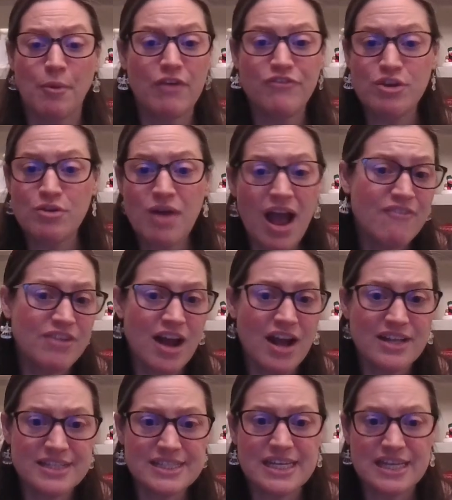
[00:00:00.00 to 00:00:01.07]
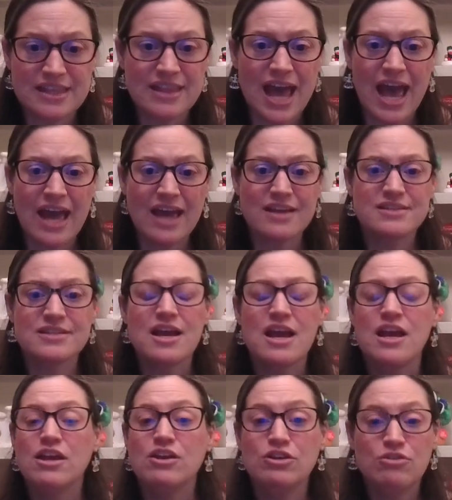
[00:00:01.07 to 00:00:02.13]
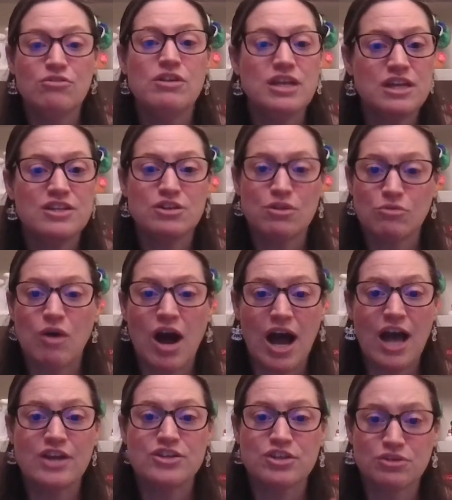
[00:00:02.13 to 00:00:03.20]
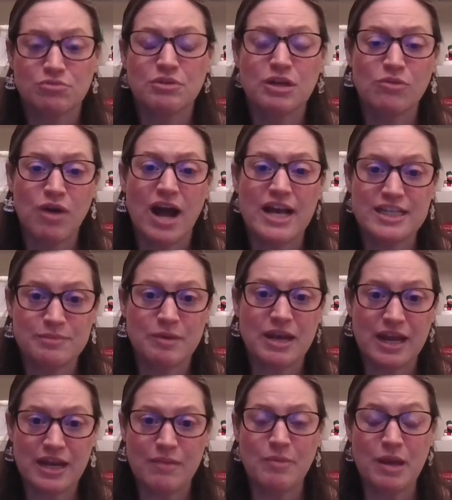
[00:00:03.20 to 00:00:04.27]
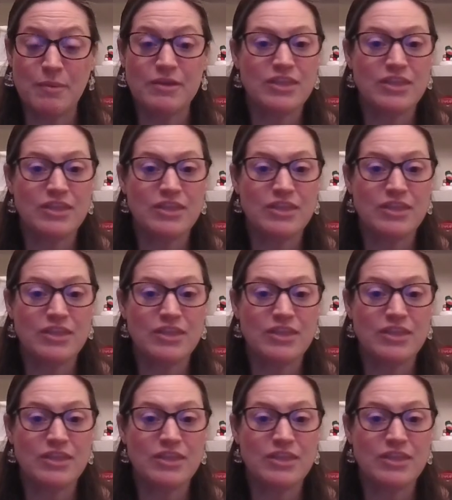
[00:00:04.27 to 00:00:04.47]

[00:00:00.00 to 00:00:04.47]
If you have not seen that, you need to watch Three Wise Men and a Baby.